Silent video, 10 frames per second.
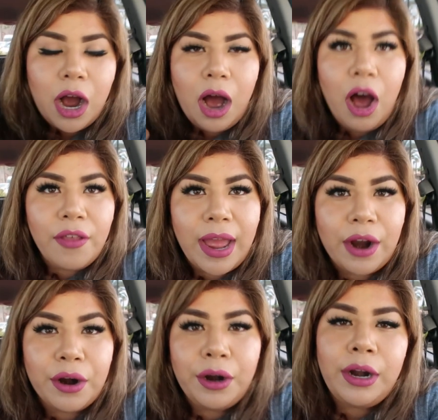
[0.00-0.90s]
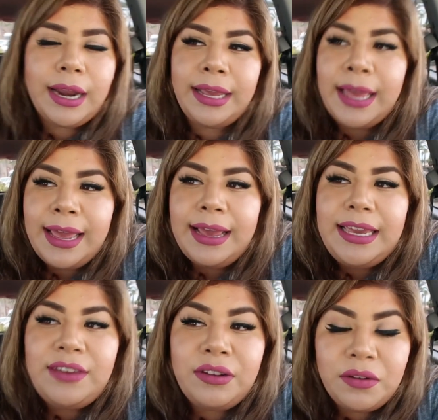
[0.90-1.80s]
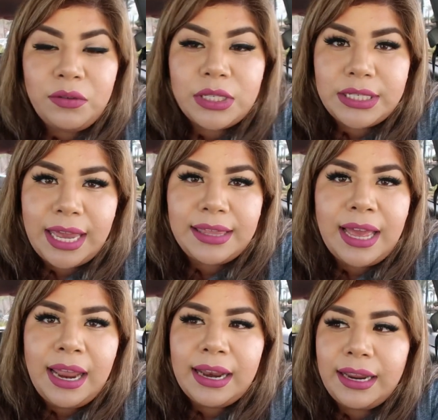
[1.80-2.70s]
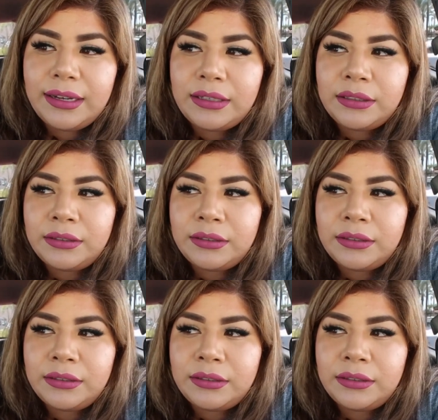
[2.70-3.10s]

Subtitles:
oh, that hurt. Like, even if you say that, like,